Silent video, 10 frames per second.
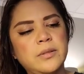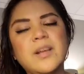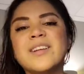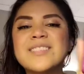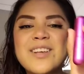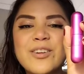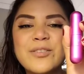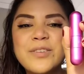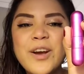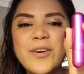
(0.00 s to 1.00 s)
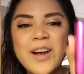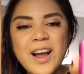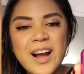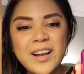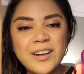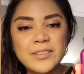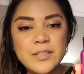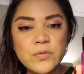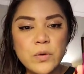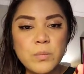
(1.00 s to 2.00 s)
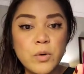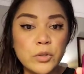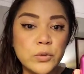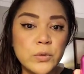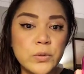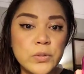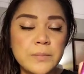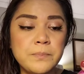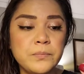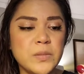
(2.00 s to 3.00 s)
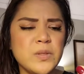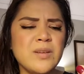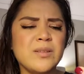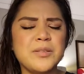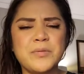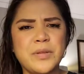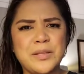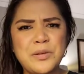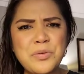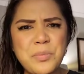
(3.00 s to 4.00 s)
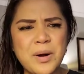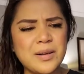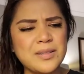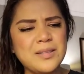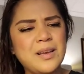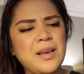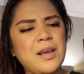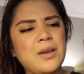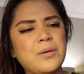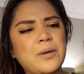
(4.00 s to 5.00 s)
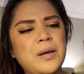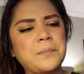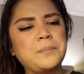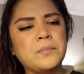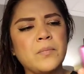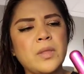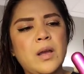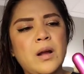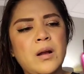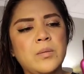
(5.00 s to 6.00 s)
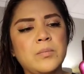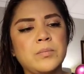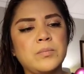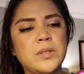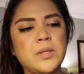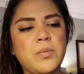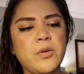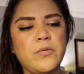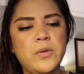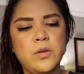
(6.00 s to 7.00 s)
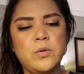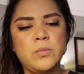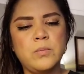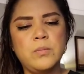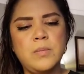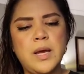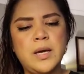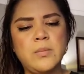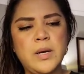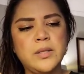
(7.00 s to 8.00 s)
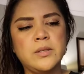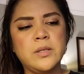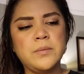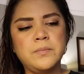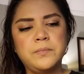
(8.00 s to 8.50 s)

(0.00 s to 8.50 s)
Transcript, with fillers: it's called Flow. I got this from Marshall's. It was on clearance for like two bucks. Okay. Um, it's a perfume atomizer.